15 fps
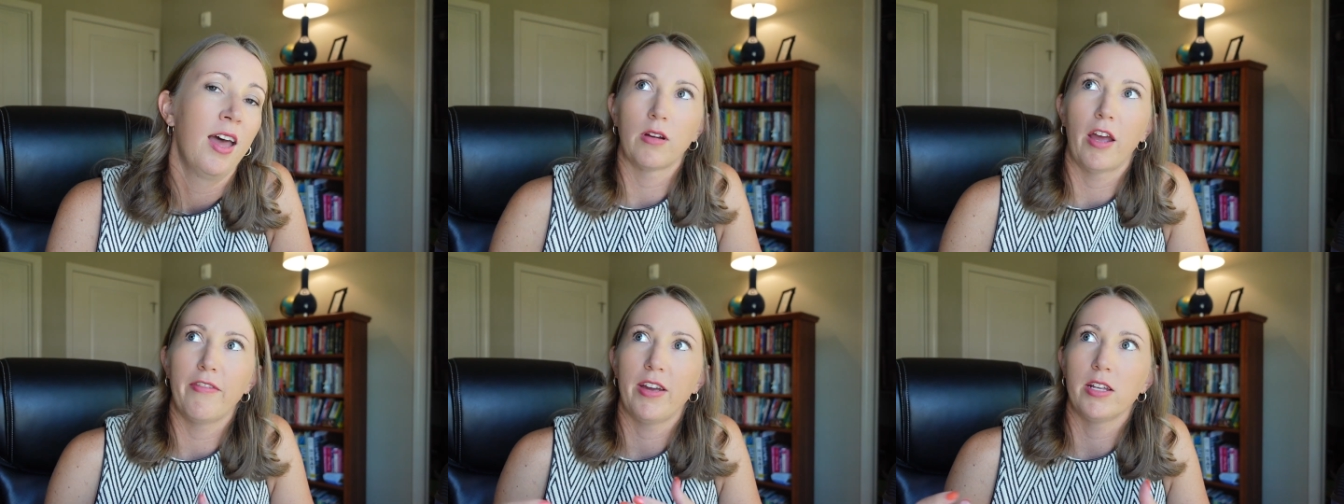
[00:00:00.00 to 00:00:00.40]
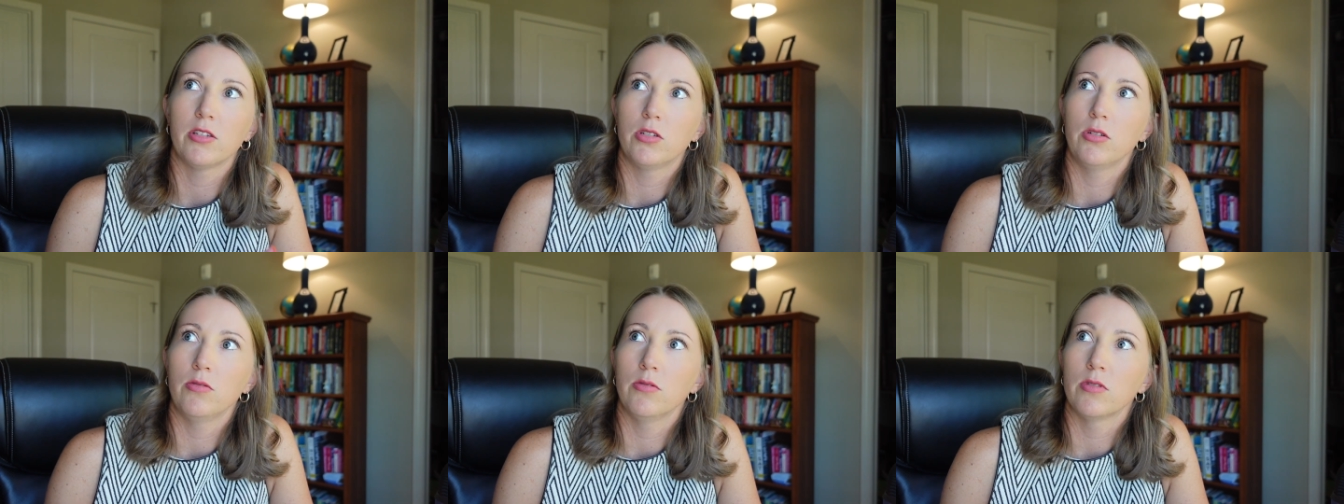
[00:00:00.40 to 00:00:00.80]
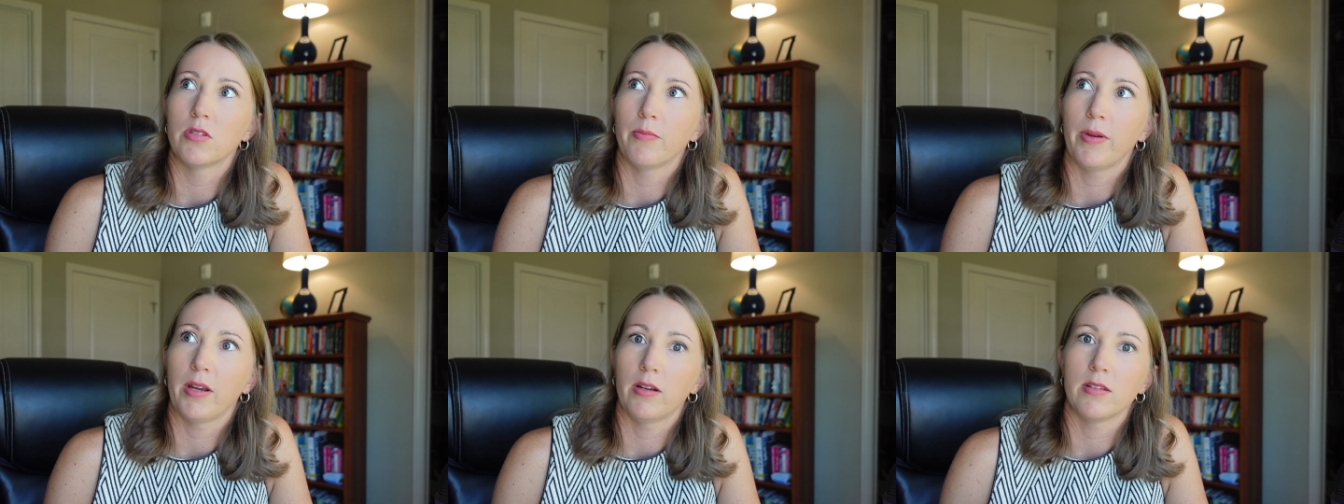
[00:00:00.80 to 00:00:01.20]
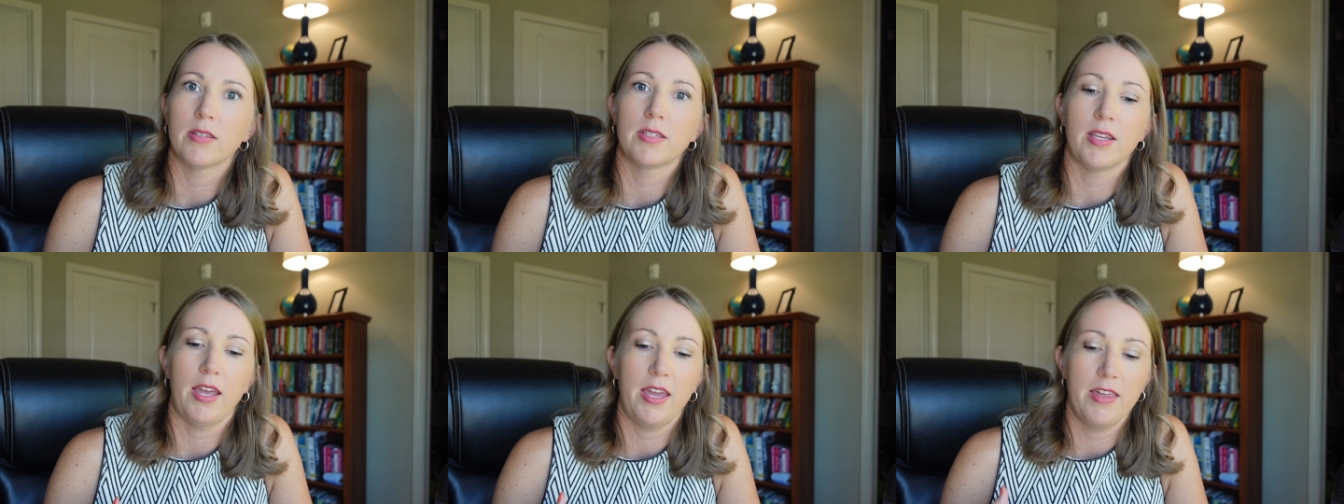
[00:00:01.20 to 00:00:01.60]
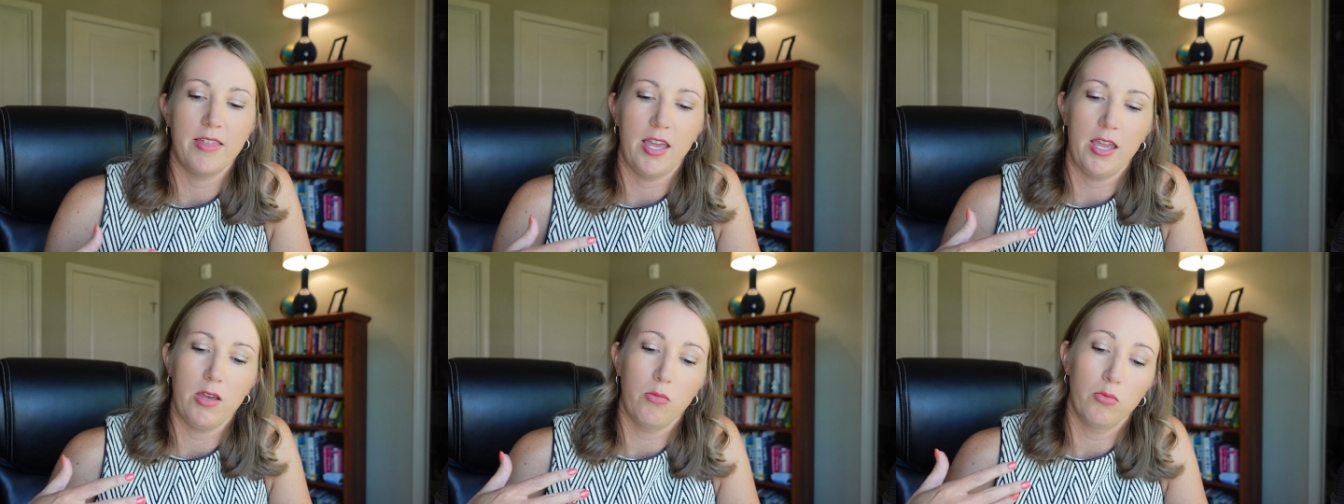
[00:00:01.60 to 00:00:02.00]
I've had students and parents say
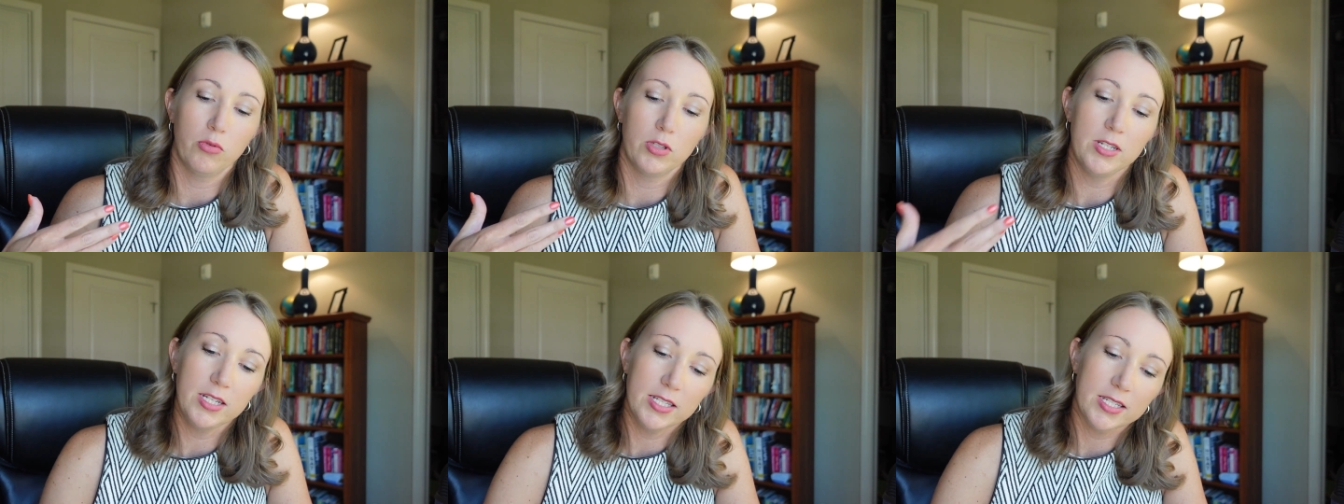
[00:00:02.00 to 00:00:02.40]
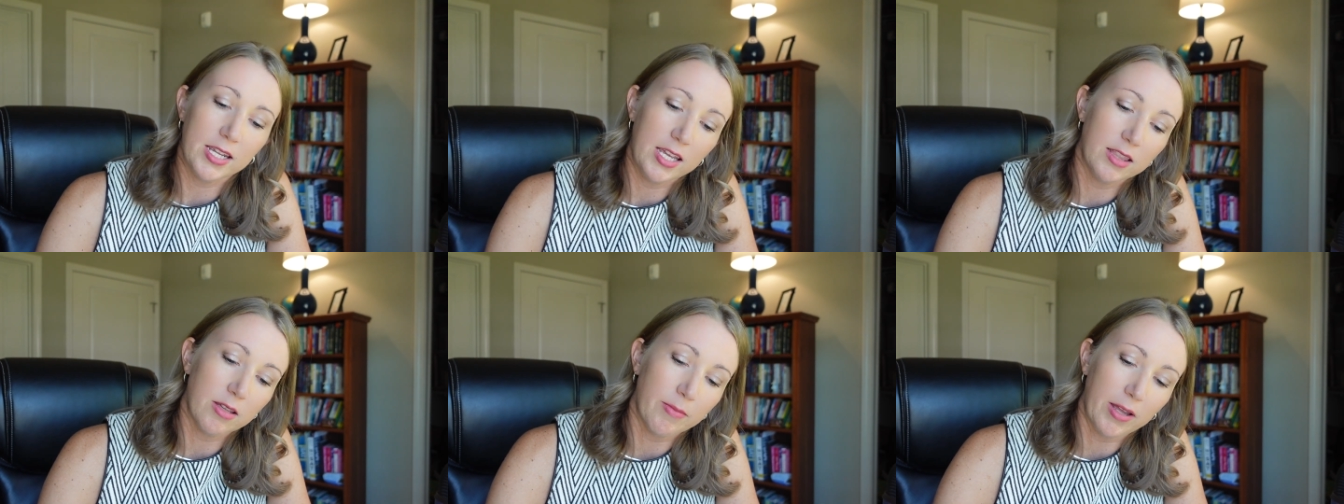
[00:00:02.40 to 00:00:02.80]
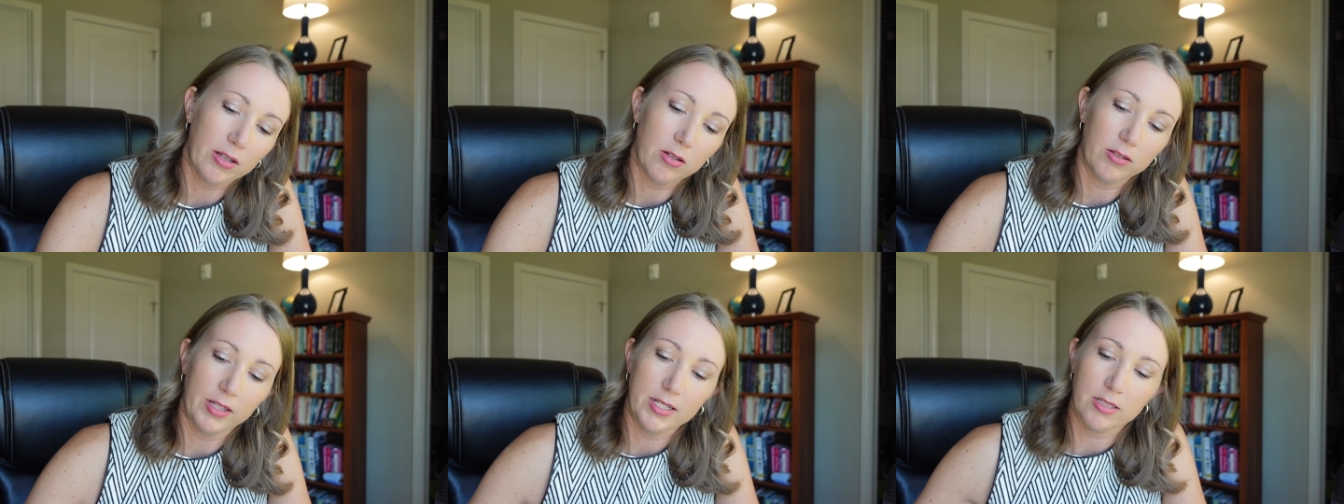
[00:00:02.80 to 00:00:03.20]
they did take the Michael Clay